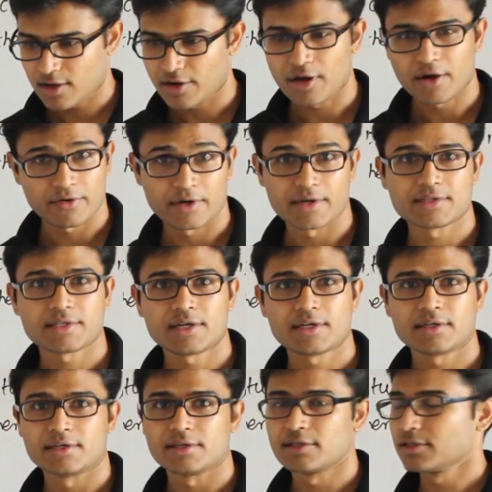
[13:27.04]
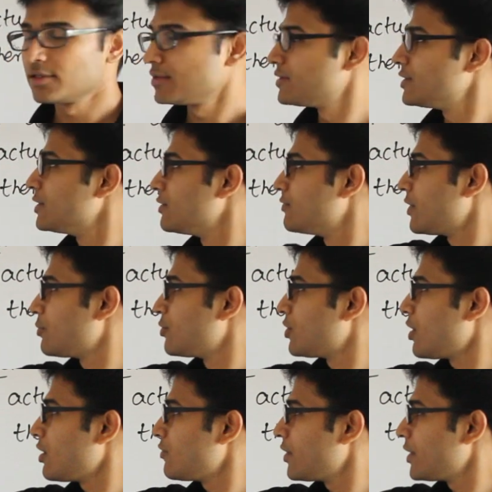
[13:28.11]
Are you understanding it? See, if I put
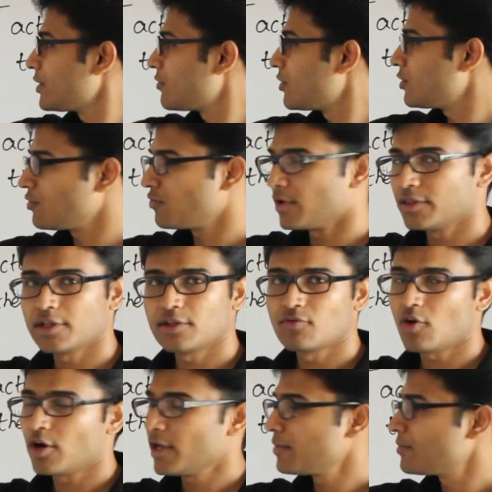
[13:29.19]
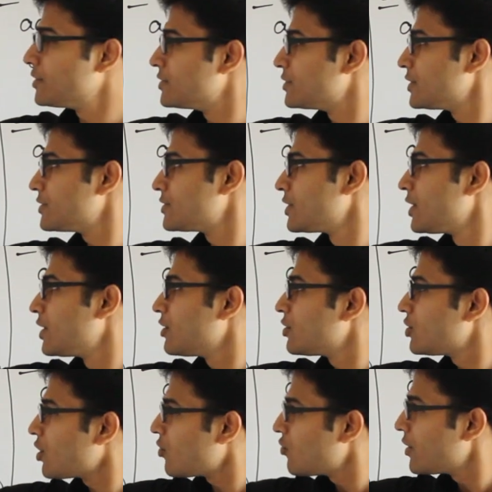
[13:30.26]
alpha equal to 1, then what happens is
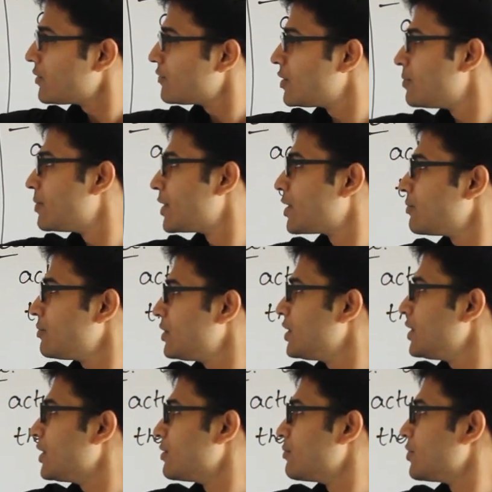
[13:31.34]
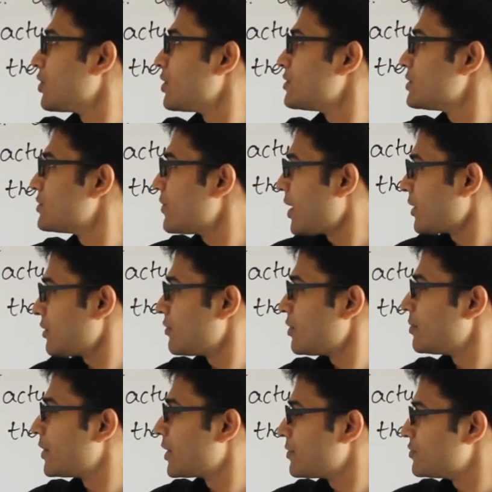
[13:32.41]
tau n will become tn because this factor
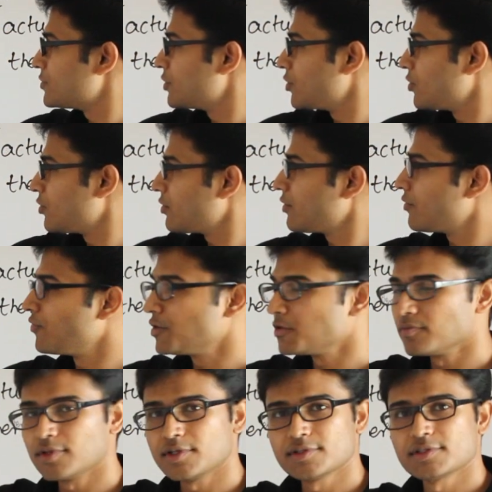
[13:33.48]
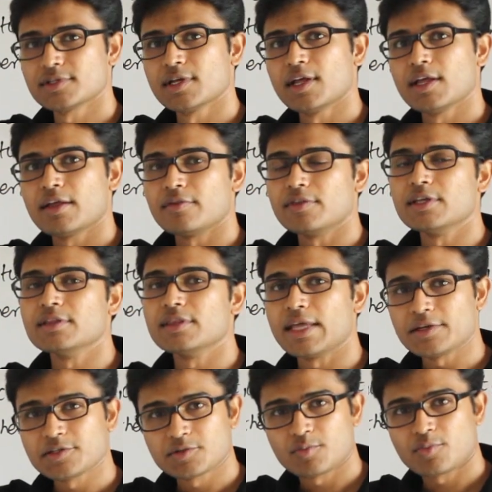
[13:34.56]
will become 0, which means the
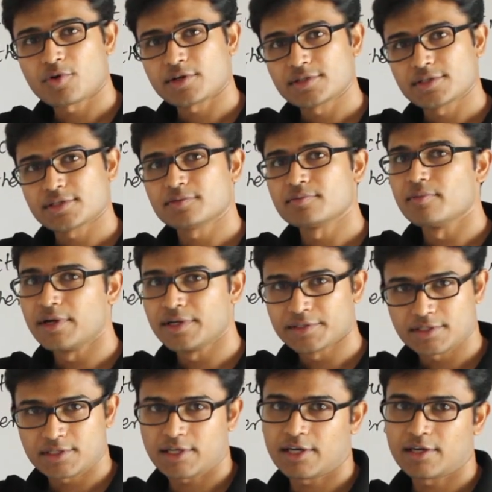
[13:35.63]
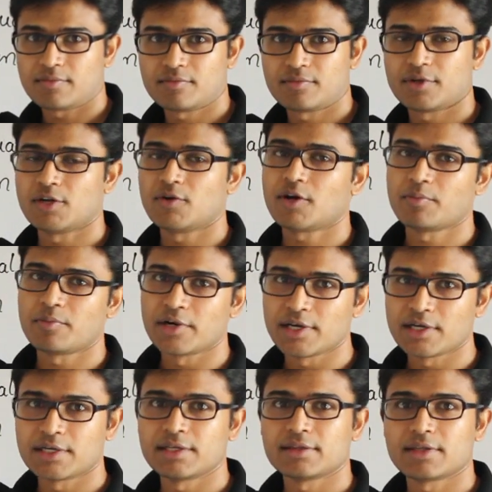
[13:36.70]
next process burst time you are
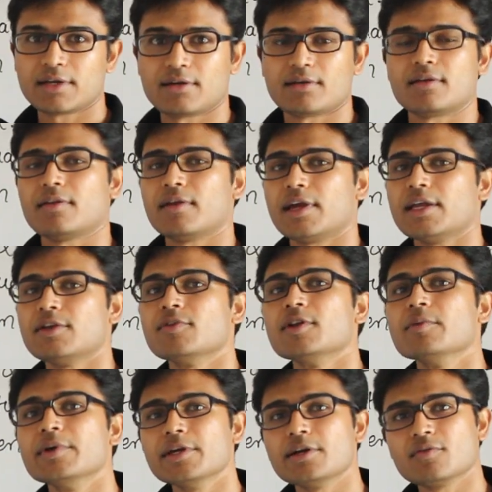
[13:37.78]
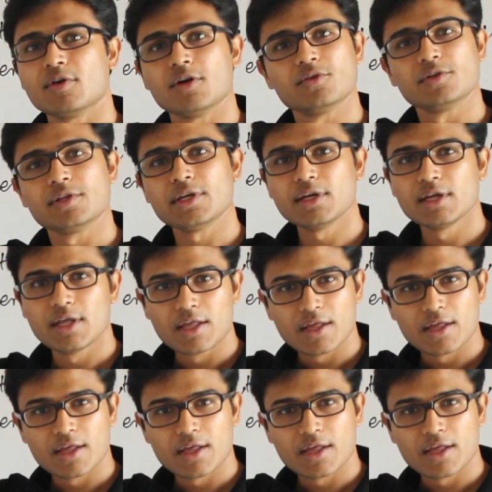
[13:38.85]
predicting that it will be equal to the